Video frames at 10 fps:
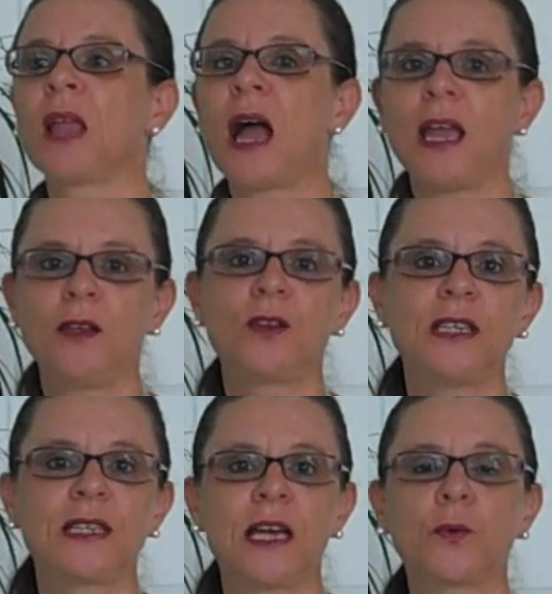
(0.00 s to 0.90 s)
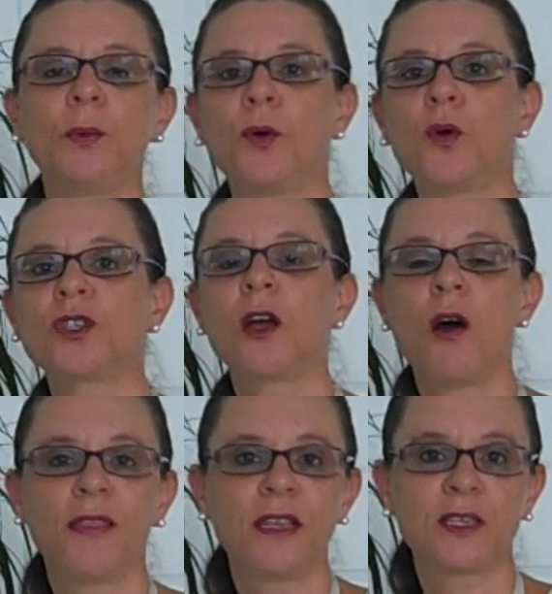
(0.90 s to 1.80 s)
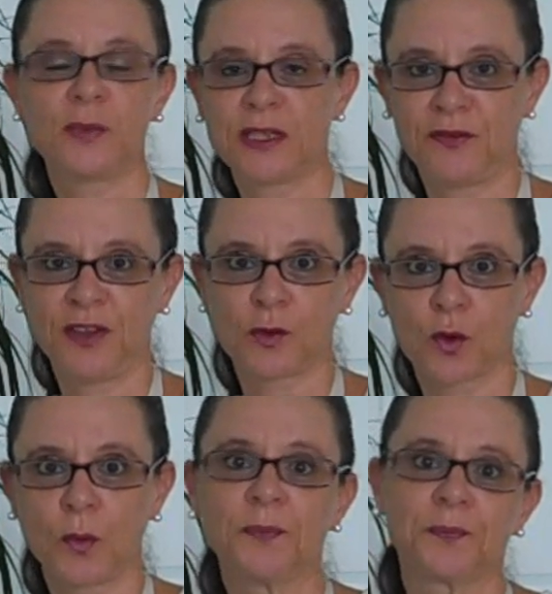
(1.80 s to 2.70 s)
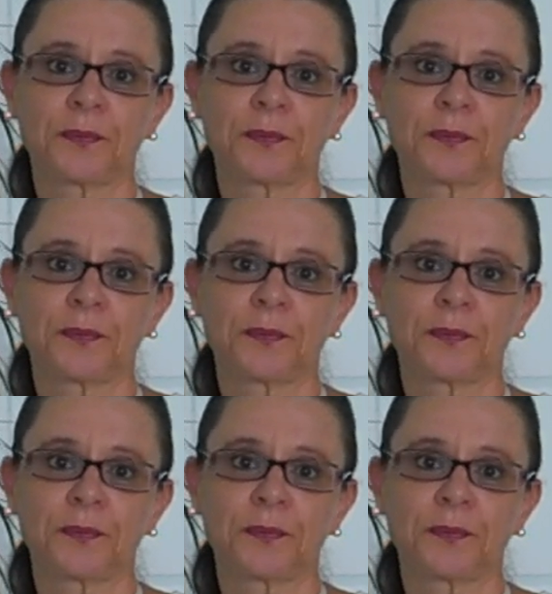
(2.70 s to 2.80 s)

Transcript: I noticed that we both on this specific group